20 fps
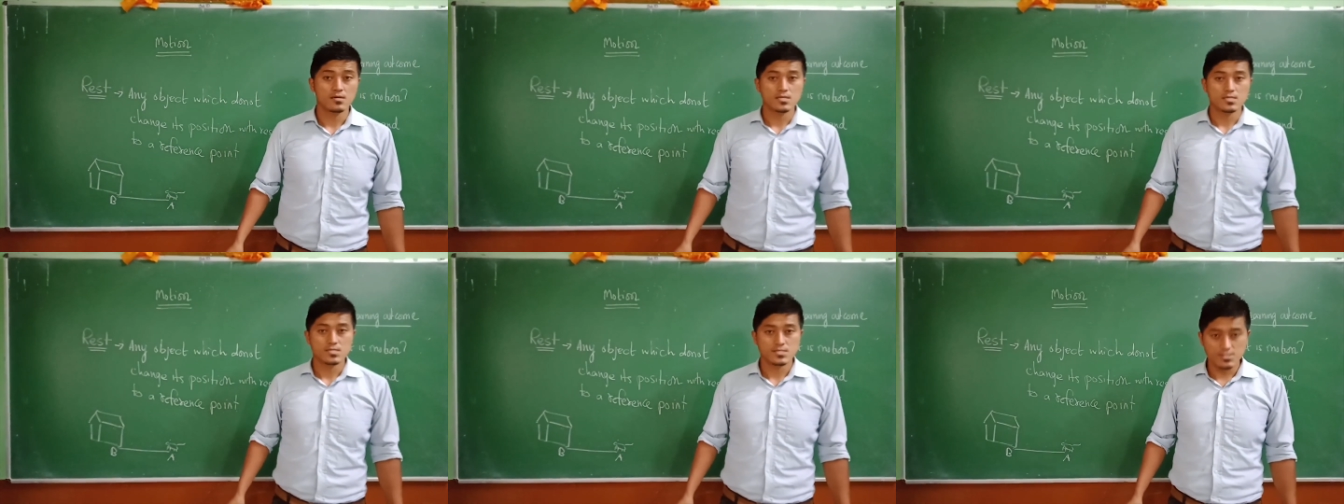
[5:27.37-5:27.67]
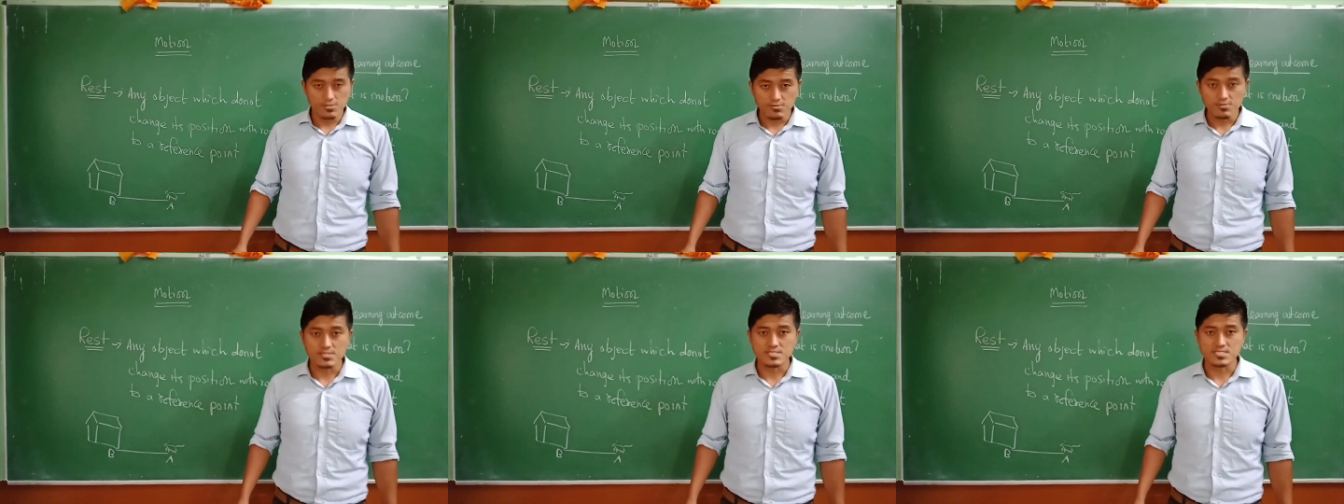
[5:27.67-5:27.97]
Do
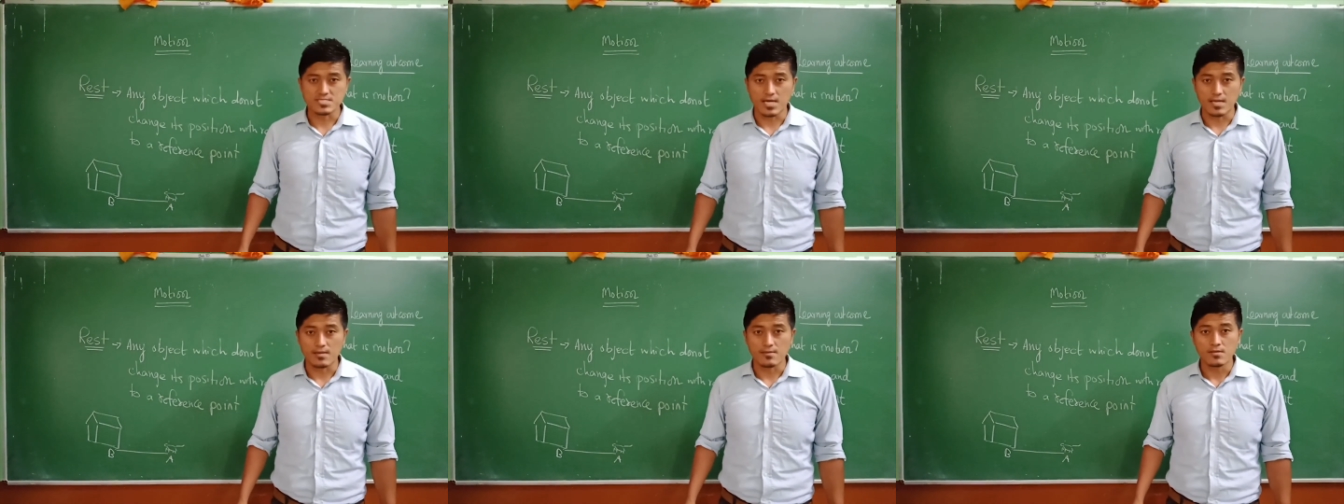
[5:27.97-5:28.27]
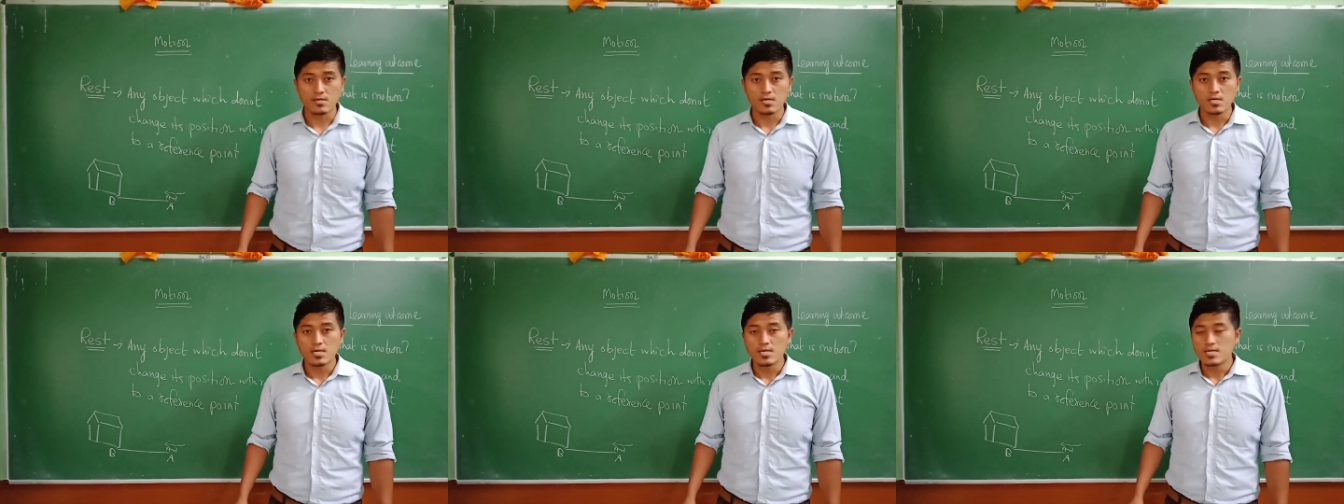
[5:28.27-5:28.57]
you understand?
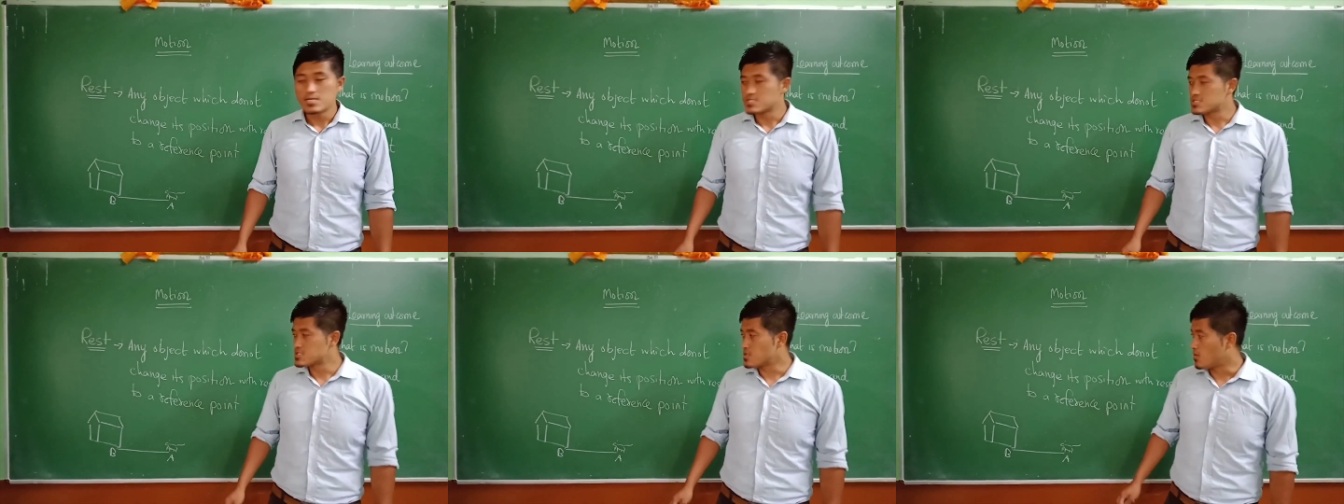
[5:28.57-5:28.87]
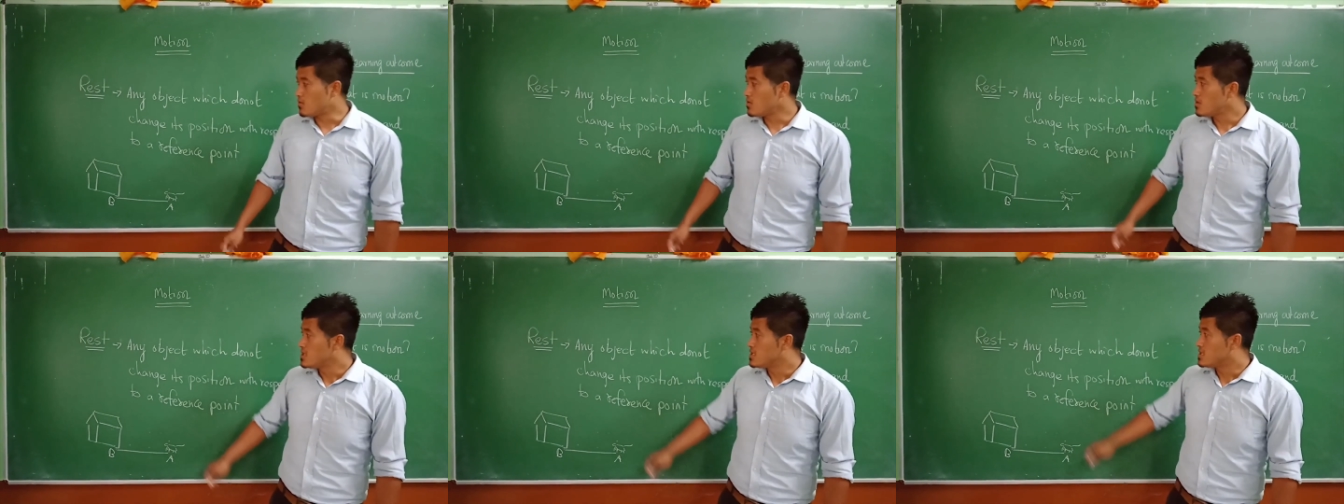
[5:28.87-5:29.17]

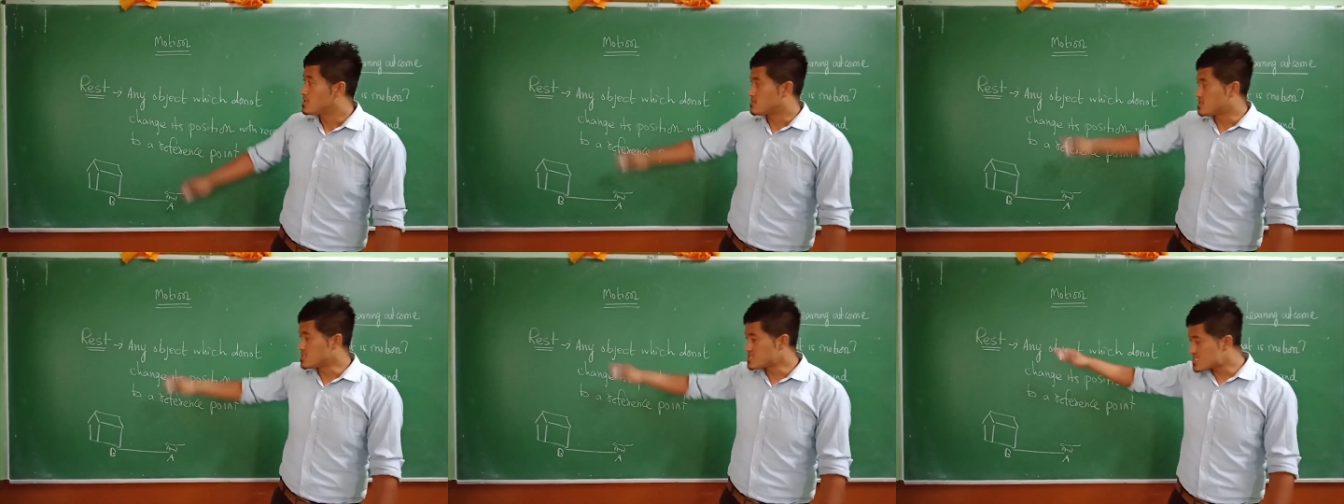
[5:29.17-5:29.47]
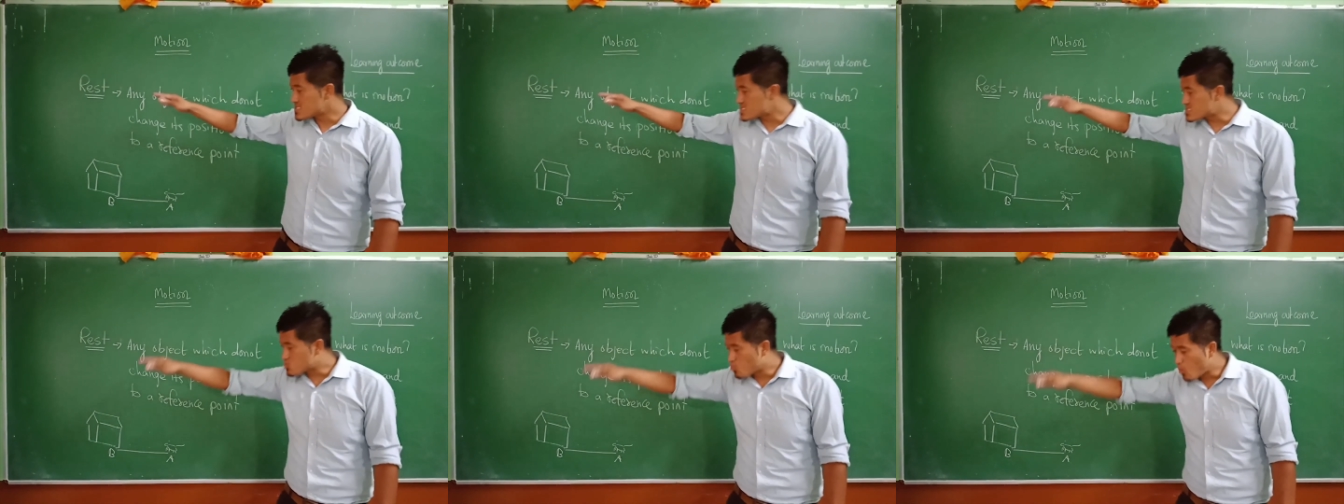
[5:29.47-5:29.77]
So this
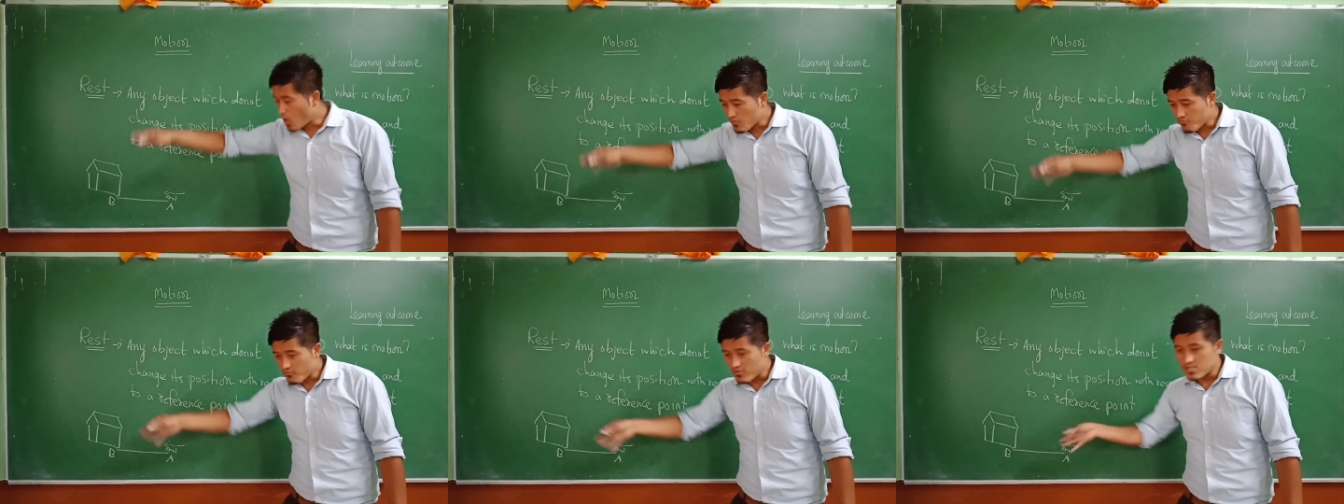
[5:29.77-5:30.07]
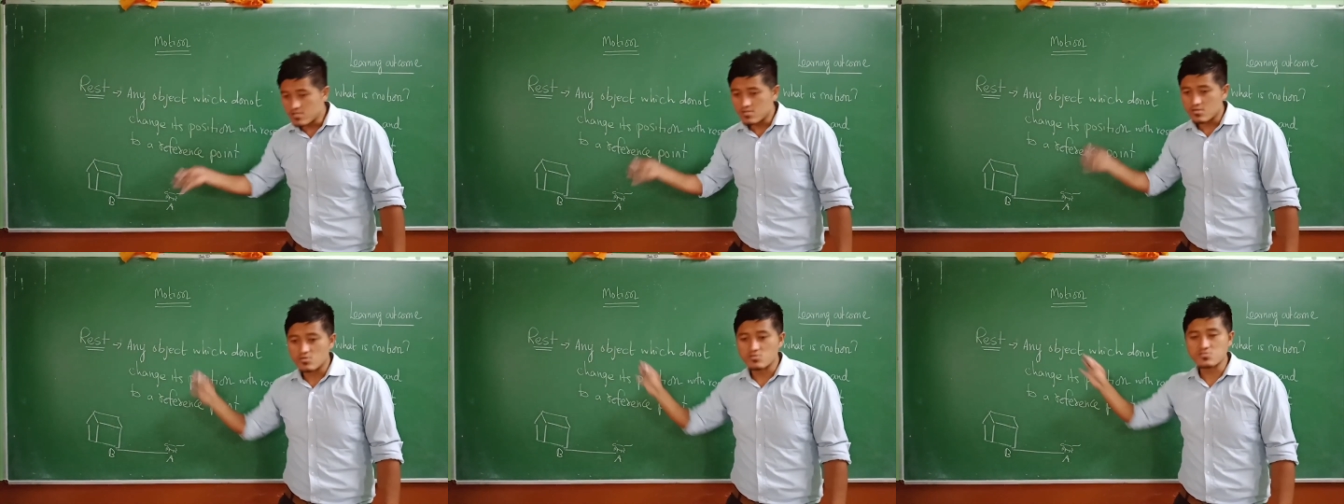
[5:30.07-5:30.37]
is what we
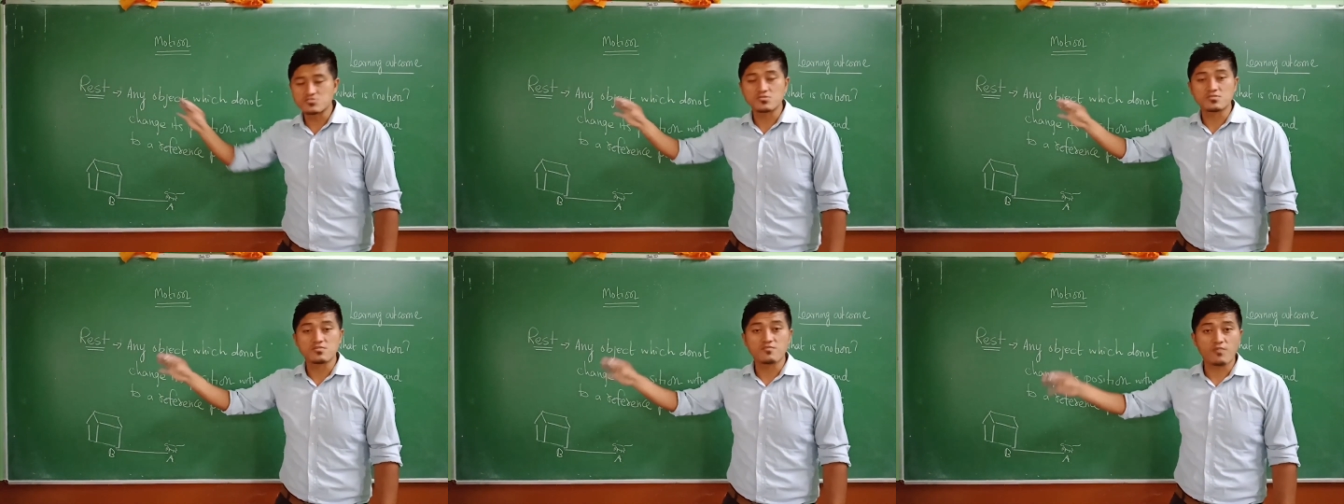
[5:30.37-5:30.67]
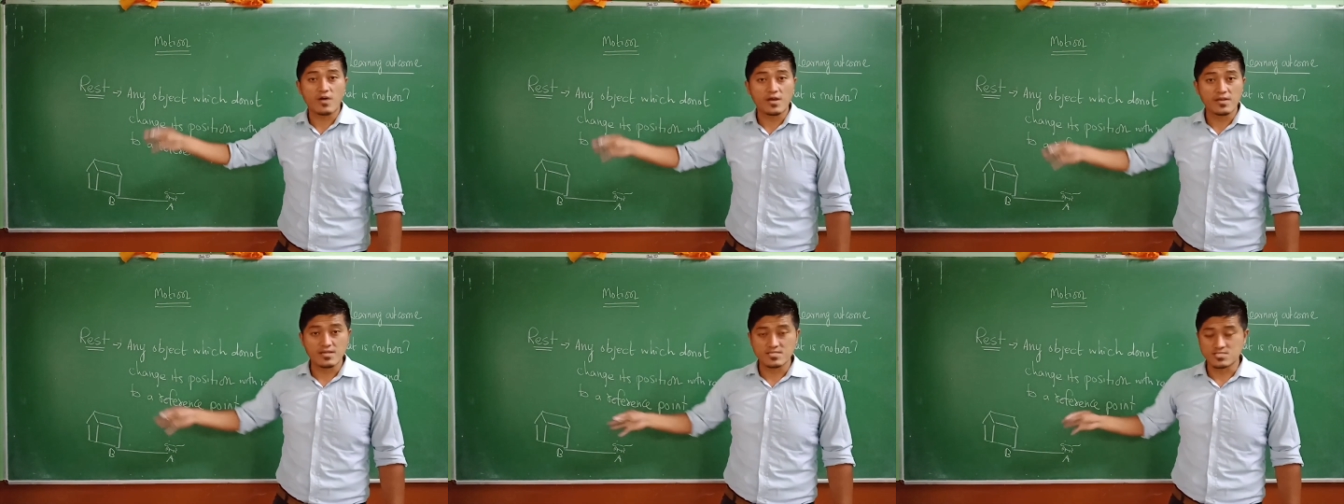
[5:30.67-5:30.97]
used to
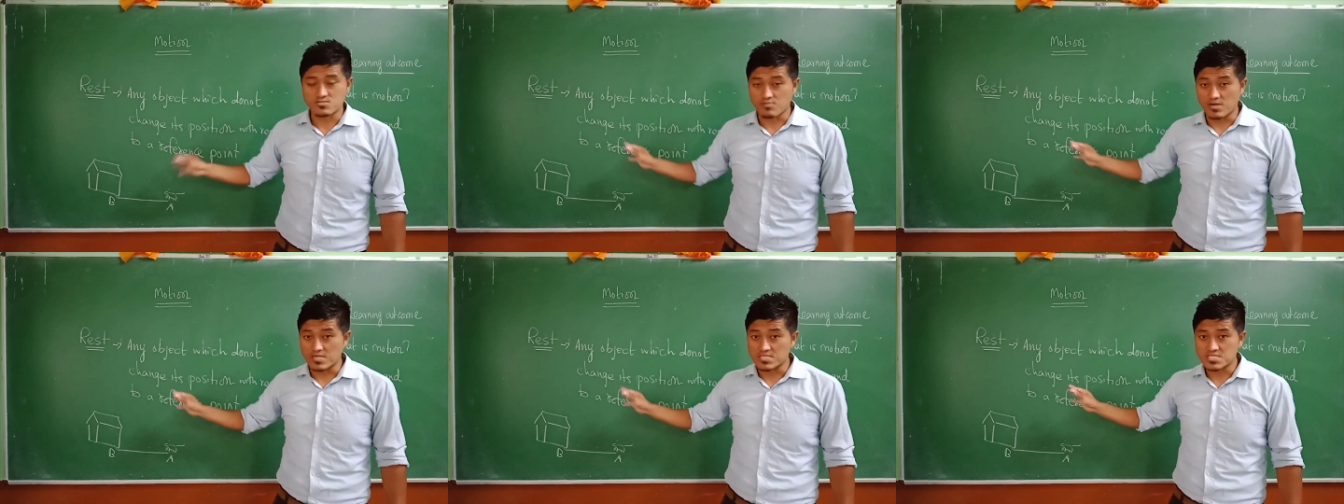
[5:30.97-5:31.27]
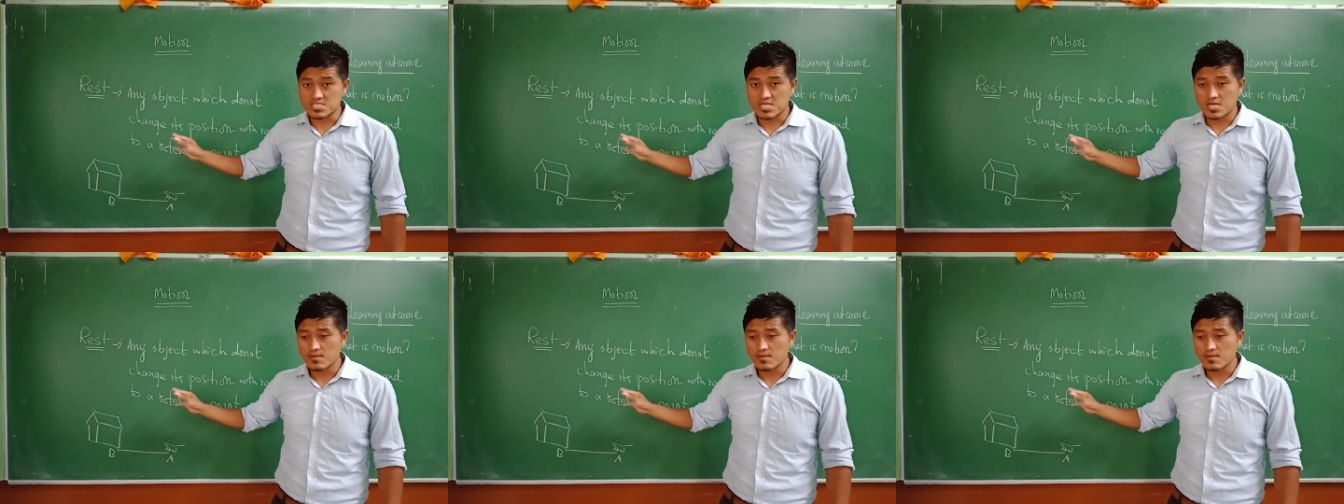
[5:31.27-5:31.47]
define as rest.